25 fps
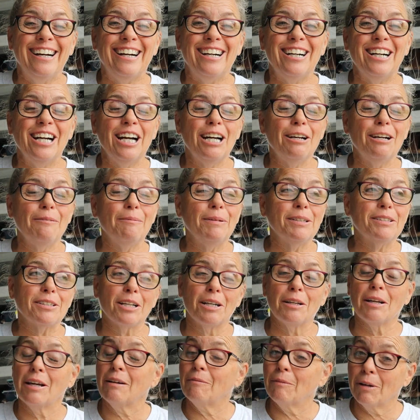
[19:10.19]
We're going
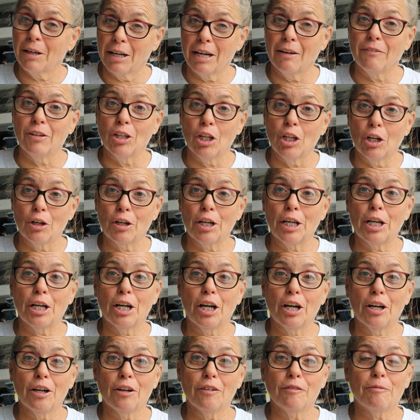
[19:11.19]
to have a learning
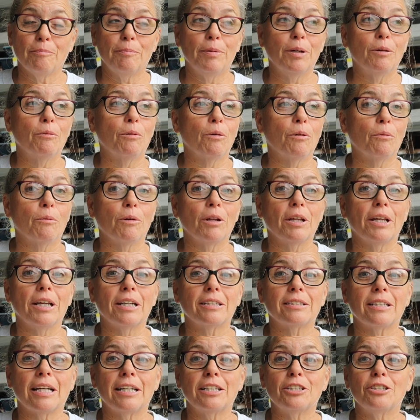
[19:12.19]
curve, but we're really
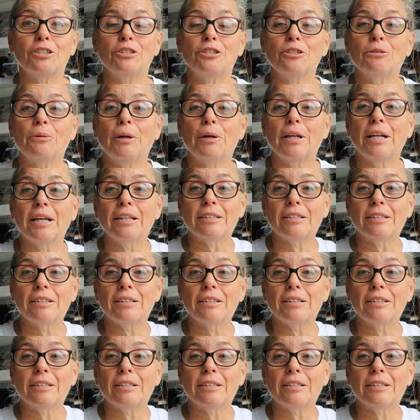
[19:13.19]
excited to do it.